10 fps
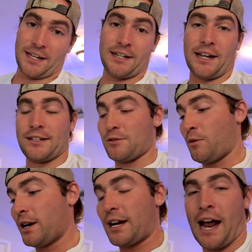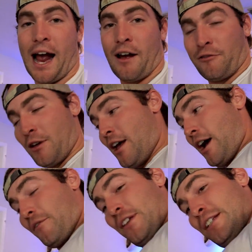He needs 1.5
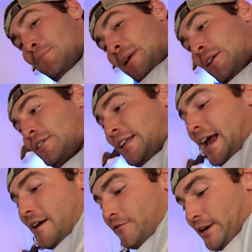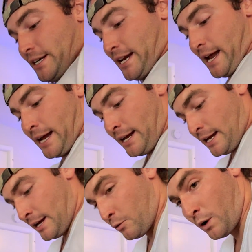of these pills every day,
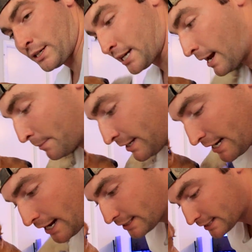1 time a day.